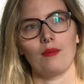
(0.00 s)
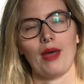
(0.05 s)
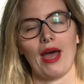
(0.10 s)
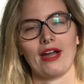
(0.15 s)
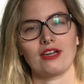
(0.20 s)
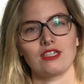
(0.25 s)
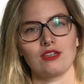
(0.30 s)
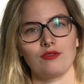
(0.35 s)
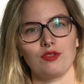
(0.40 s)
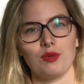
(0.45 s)

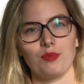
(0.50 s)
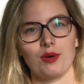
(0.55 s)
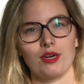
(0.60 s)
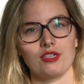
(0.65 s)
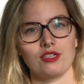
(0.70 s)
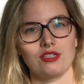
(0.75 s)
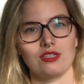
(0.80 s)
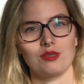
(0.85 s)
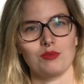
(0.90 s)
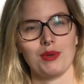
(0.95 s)
actively
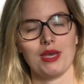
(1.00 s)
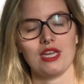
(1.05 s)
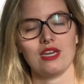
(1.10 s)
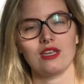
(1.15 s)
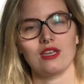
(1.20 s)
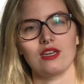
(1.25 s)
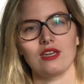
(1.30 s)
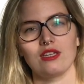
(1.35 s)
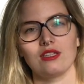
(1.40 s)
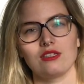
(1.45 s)

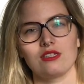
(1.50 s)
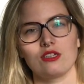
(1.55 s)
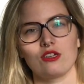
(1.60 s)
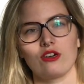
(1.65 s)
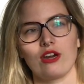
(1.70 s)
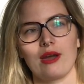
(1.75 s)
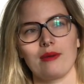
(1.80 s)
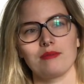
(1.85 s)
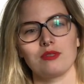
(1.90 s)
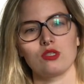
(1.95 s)
participating in
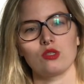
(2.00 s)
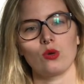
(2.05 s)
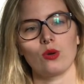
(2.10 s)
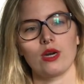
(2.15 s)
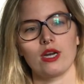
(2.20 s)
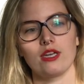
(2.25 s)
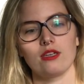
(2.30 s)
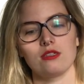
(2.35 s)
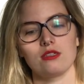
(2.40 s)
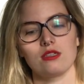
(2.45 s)
Instagram
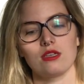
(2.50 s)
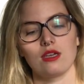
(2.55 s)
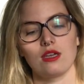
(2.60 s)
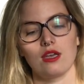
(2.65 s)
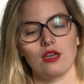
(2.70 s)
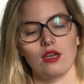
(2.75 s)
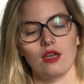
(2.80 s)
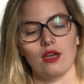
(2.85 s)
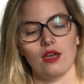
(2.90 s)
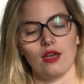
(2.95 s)
stories,
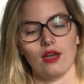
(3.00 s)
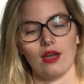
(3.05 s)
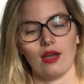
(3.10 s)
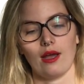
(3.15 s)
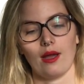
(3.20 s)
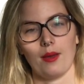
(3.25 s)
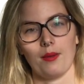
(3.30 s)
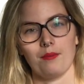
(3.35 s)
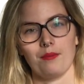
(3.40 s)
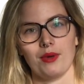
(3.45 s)

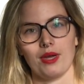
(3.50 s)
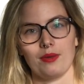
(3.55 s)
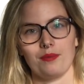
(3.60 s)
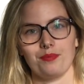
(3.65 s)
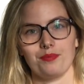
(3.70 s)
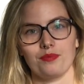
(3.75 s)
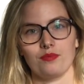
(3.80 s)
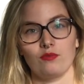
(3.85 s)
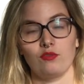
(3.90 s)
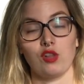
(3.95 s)
but
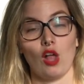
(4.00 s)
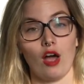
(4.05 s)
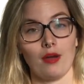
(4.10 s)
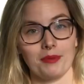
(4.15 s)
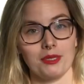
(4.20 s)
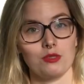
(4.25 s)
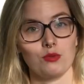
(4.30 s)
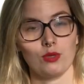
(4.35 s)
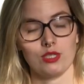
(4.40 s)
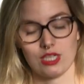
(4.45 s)

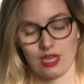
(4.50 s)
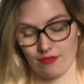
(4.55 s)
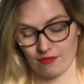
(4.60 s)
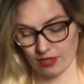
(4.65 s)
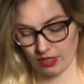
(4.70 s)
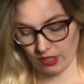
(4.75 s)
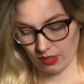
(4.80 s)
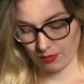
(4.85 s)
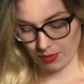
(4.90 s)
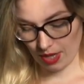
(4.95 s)
Vlogmas will
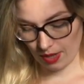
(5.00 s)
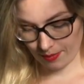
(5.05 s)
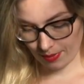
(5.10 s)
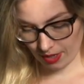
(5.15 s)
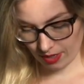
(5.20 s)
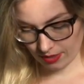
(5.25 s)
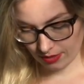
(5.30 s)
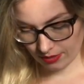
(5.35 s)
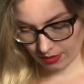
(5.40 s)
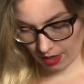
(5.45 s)
definitely be up
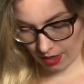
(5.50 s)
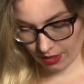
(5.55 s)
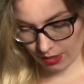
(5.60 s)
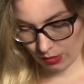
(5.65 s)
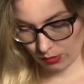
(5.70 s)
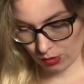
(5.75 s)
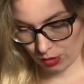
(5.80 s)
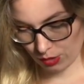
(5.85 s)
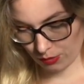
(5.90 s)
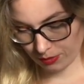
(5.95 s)
on
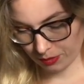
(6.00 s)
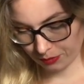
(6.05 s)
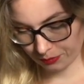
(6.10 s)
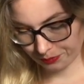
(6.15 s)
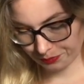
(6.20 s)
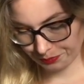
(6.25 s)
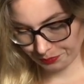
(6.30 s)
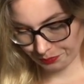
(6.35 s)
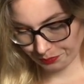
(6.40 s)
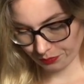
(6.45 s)
YouTube.
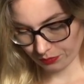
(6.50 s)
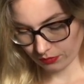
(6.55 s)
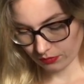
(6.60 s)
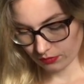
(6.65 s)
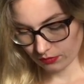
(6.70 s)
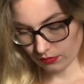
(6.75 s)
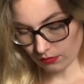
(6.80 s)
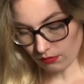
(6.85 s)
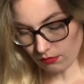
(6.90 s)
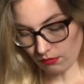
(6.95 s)

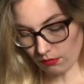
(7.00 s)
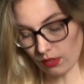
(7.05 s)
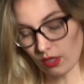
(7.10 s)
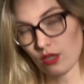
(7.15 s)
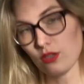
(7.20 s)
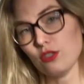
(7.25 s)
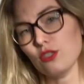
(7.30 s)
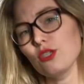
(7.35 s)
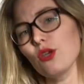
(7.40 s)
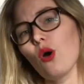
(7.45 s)

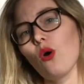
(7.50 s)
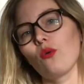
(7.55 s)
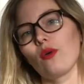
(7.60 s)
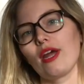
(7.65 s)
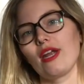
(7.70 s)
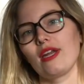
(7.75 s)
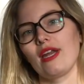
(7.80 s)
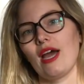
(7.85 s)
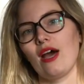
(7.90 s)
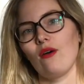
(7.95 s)
So
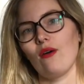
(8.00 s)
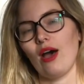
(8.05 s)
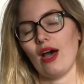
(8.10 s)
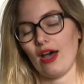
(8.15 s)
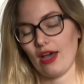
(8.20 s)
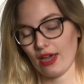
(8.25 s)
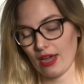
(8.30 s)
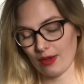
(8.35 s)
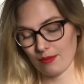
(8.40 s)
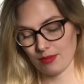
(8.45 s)
right now
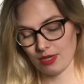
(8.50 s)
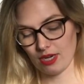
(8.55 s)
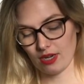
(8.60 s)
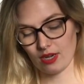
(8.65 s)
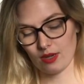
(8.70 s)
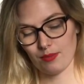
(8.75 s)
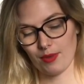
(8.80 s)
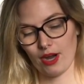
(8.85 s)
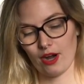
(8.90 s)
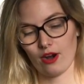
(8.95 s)
I am
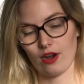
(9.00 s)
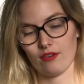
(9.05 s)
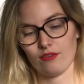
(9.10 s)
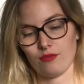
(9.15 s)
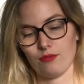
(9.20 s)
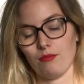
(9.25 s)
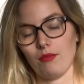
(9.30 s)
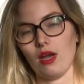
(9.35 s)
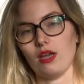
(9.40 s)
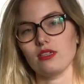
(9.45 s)
knitting a pair of
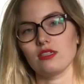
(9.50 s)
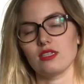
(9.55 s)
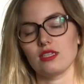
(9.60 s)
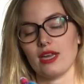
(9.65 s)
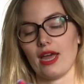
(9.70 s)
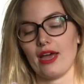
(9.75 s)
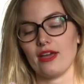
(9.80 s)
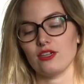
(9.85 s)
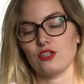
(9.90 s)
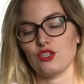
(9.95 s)

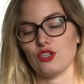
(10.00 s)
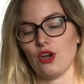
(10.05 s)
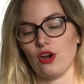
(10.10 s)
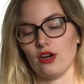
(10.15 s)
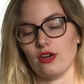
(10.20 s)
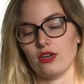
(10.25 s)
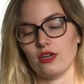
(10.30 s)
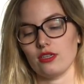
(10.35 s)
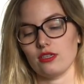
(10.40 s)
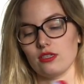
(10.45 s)
mustache
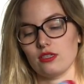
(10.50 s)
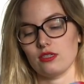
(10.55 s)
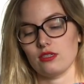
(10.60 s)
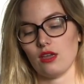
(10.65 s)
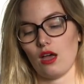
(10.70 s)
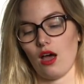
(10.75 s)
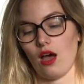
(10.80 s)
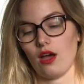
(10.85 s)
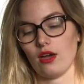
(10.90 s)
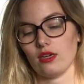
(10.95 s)
yarn
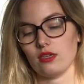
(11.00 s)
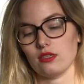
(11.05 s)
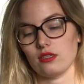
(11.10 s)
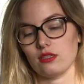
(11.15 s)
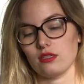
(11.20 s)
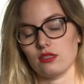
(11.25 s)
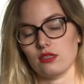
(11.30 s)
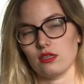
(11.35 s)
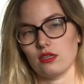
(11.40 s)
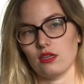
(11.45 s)

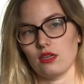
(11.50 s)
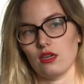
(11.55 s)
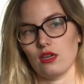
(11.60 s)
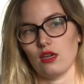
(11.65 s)
socks.